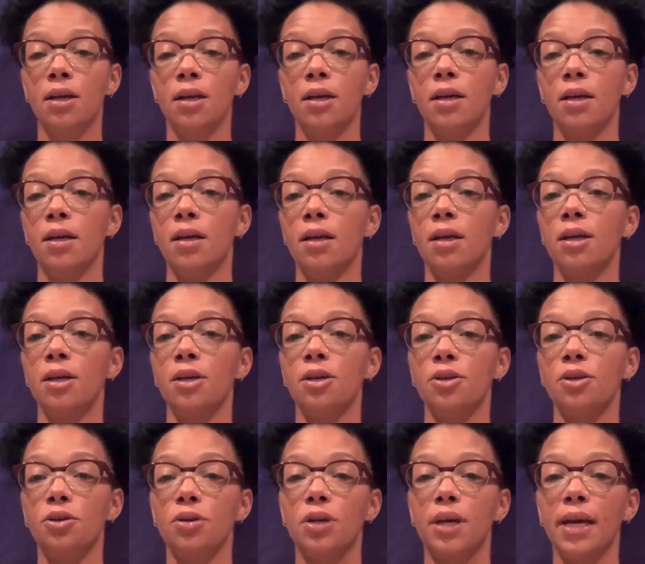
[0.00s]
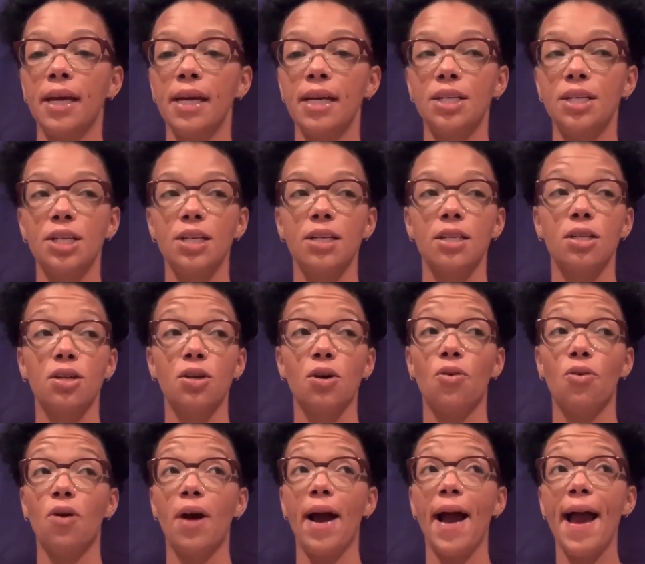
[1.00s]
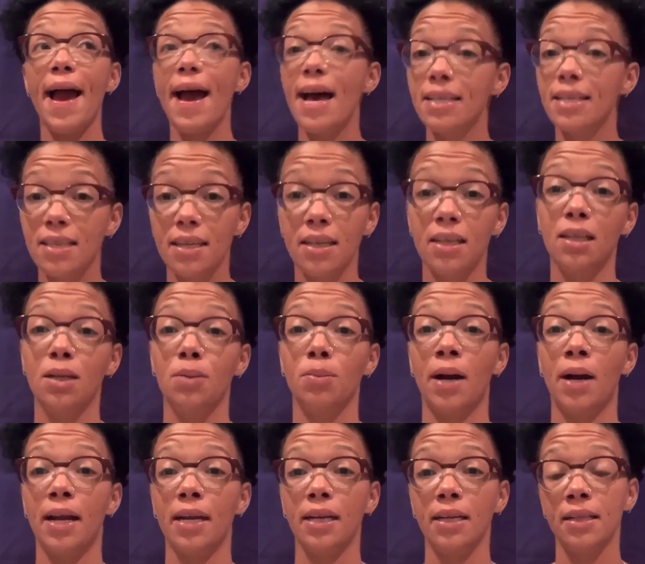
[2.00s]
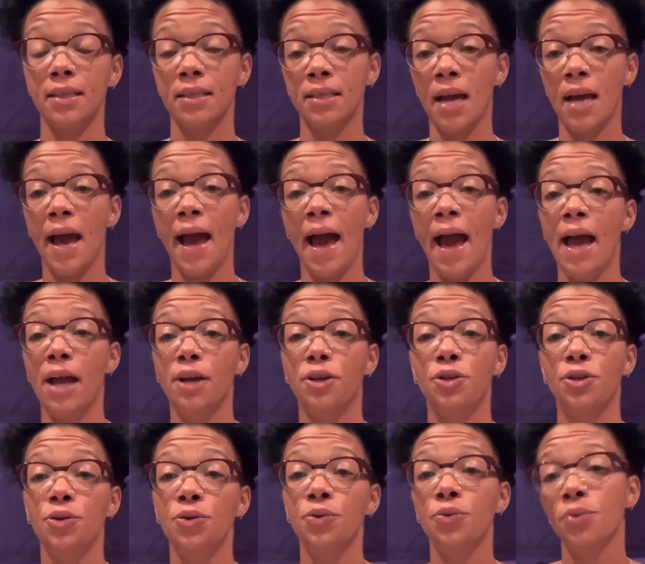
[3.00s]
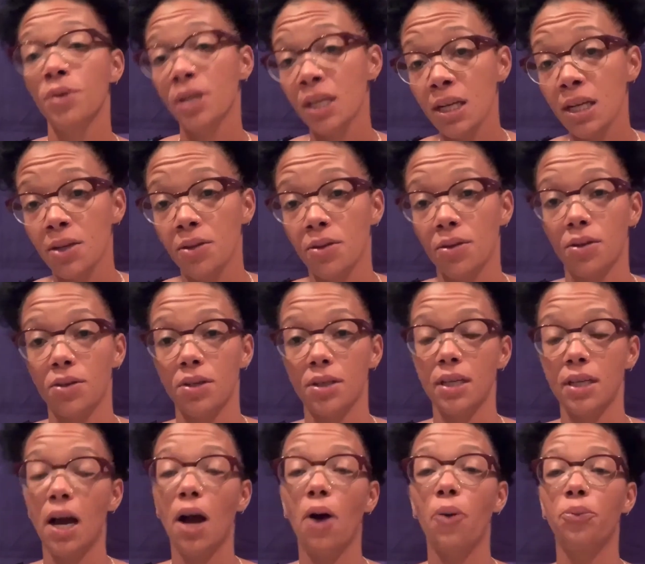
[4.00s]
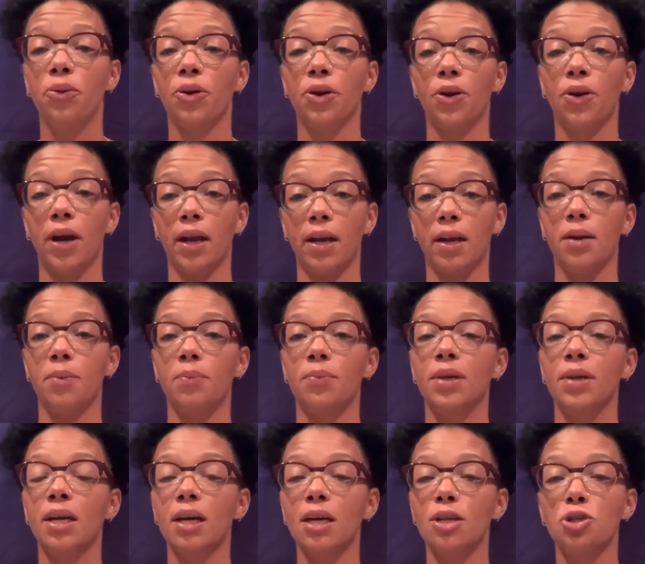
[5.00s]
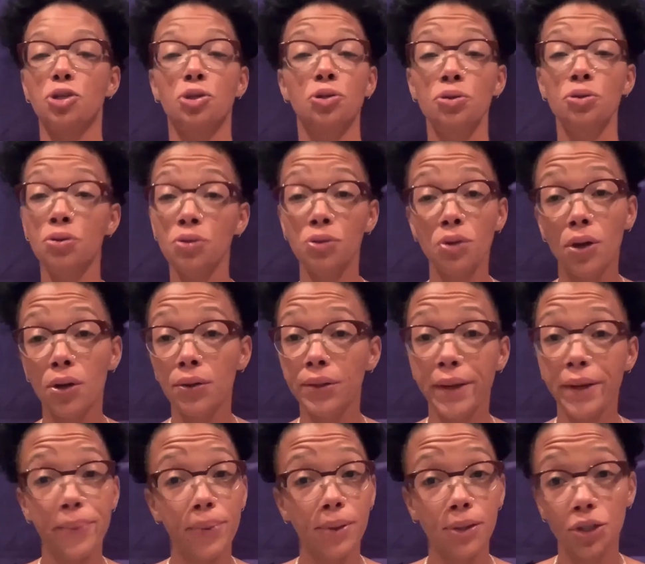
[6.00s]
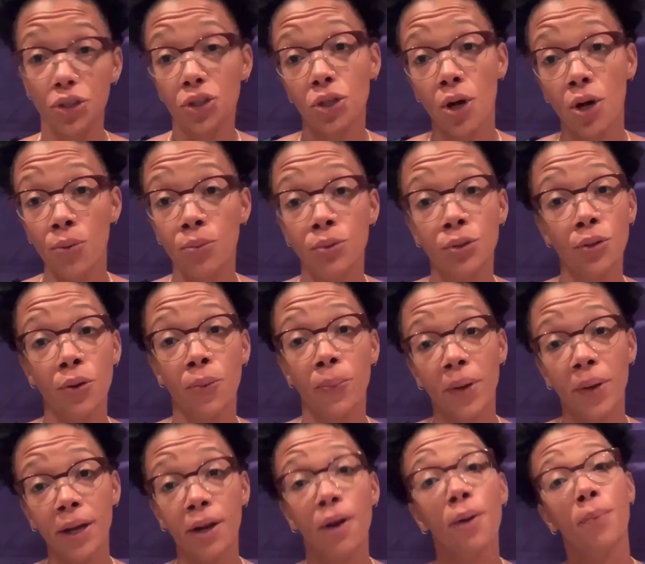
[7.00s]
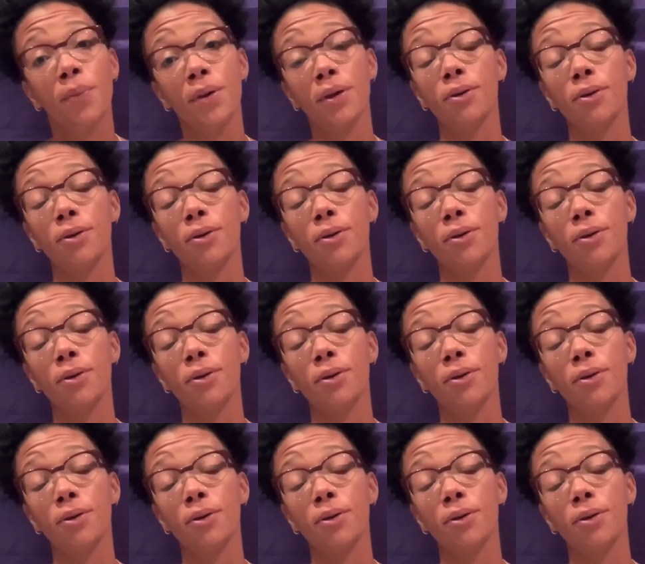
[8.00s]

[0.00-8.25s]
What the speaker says: You can't just go asking anybody to add you neither to help your credit, because you don't know if that person always gonna pay their bills.